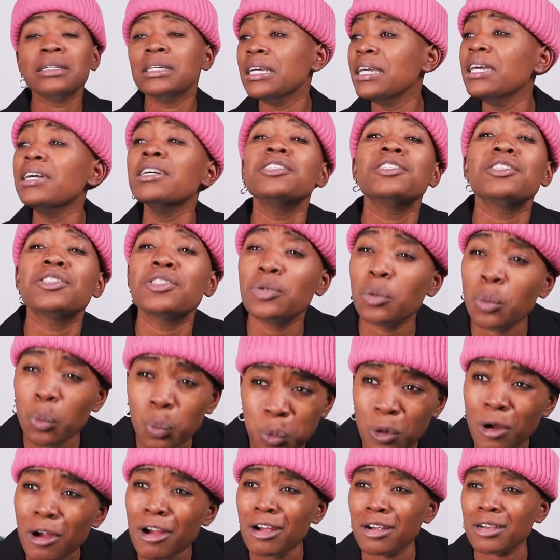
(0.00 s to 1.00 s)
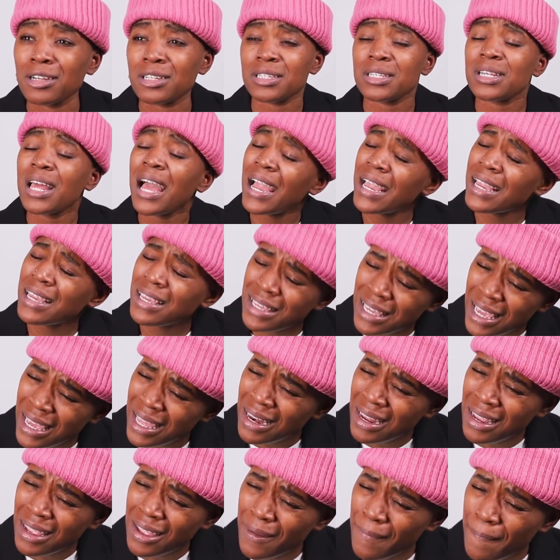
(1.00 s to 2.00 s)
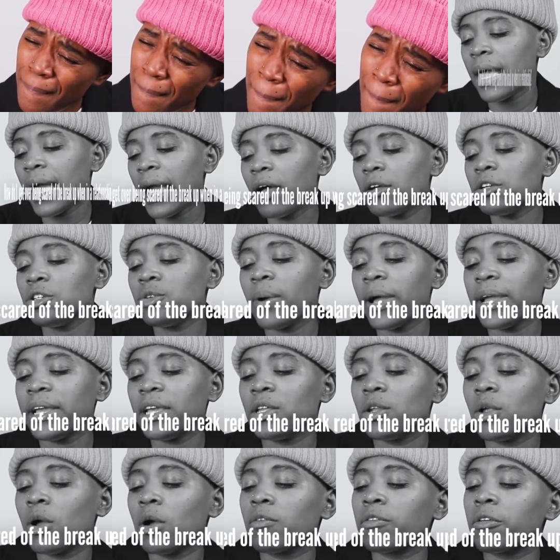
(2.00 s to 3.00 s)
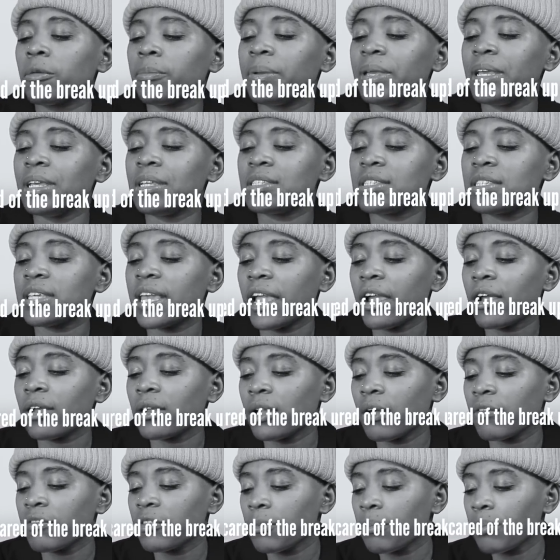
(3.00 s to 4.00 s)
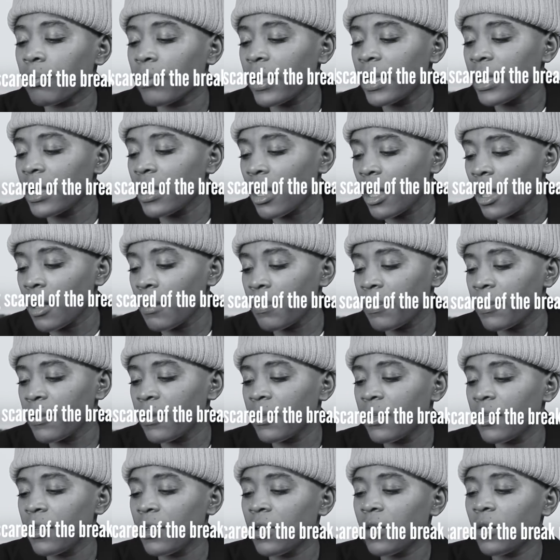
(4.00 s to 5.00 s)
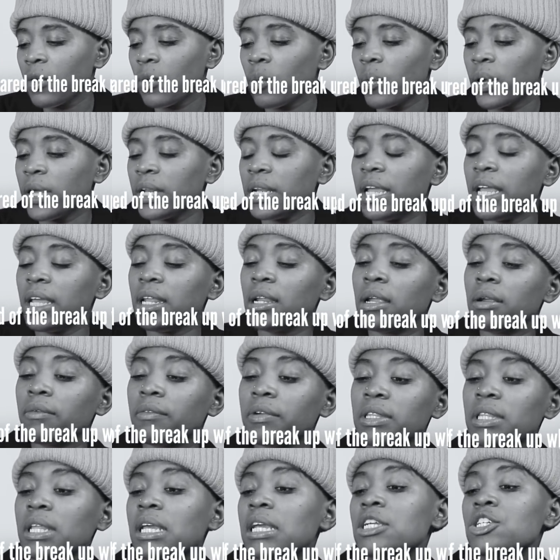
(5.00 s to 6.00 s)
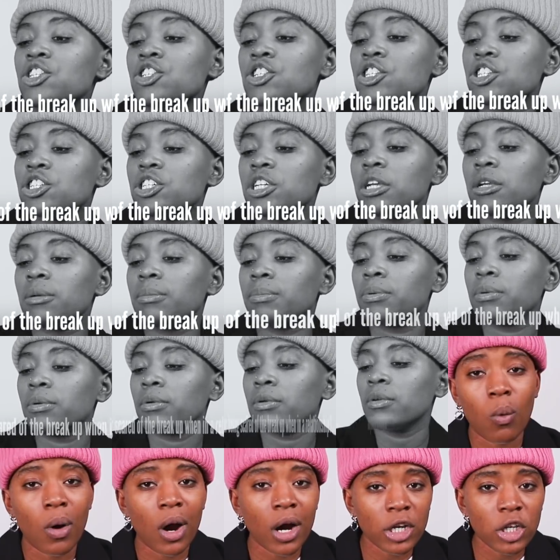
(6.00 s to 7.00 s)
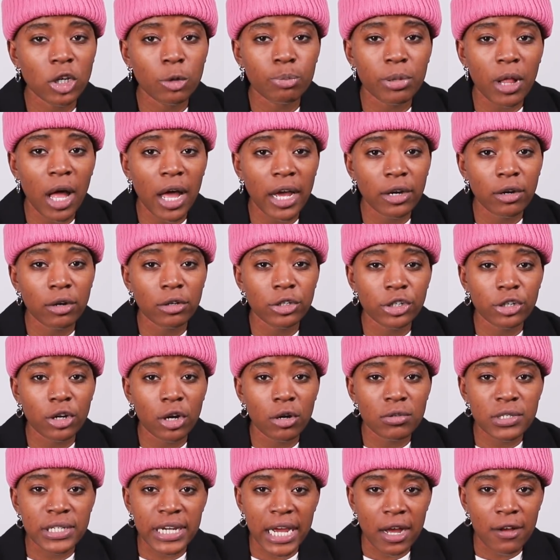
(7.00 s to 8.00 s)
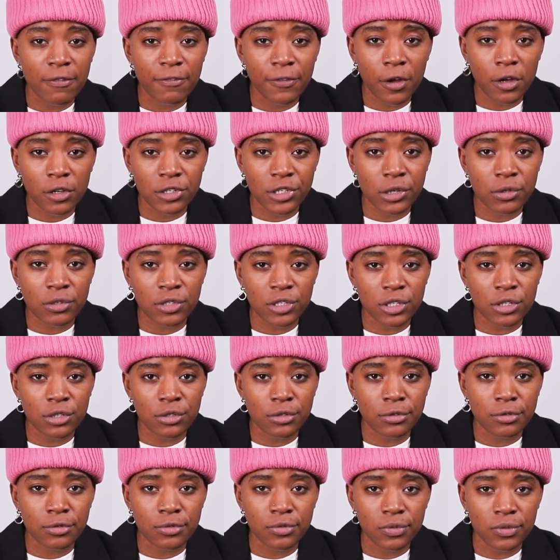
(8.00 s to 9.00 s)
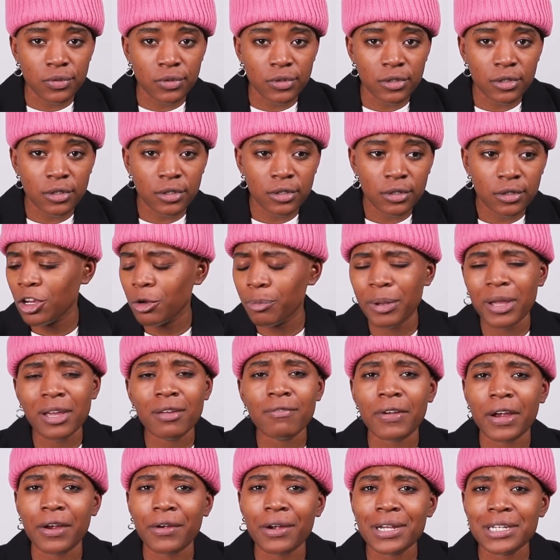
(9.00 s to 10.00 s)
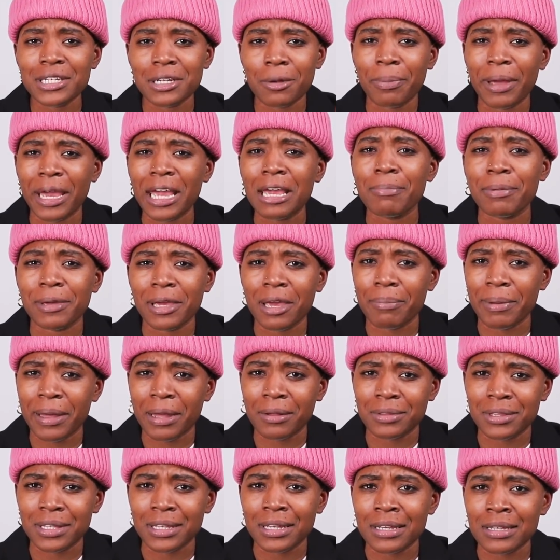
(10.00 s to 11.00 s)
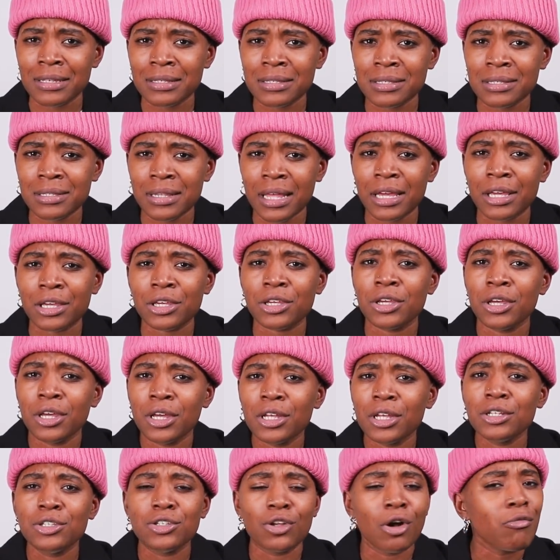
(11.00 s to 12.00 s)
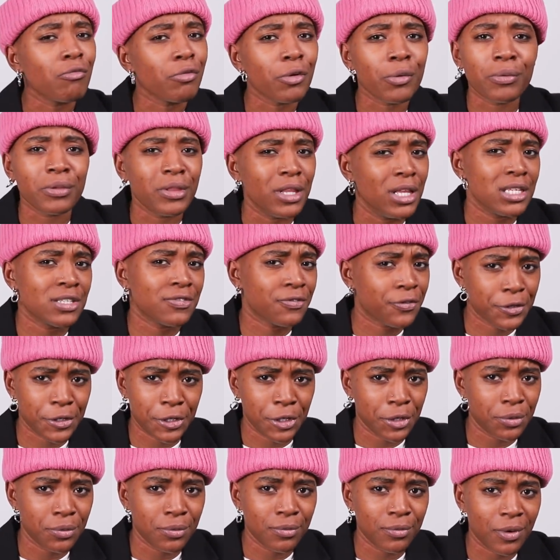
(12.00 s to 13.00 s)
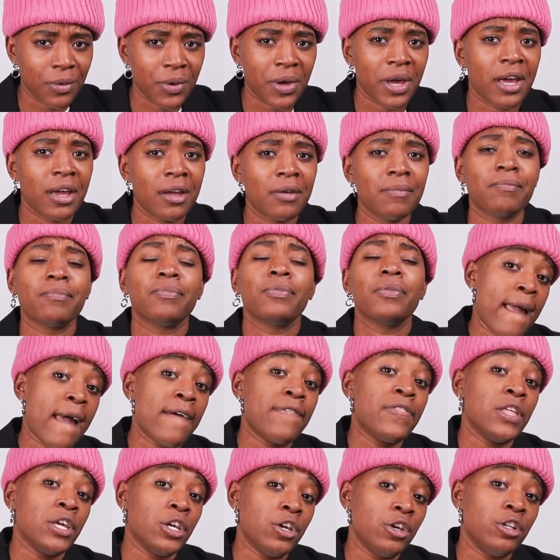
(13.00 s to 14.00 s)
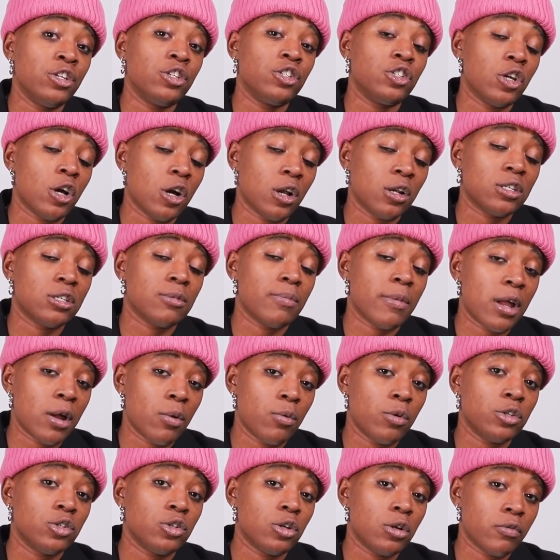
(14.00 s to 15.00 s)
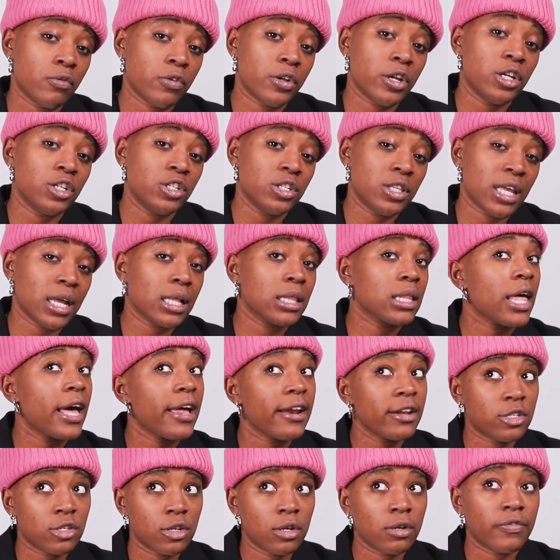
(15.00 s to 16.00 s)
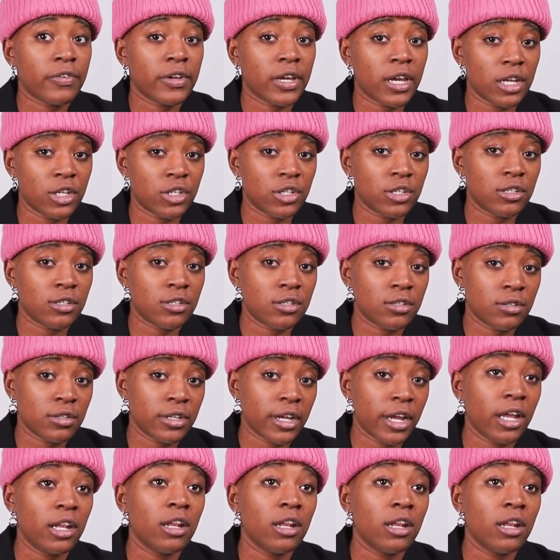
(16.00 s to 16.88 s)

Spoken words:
it's the worst. I get it. How do I get over being scared of the breakup when in a relationship? Why are you plotting on your own downfall so soon? You're being very DaBaby about this. Like, don't ruin this for you, okay? I think you should talk to somebody with certification, like a lot of certifications, like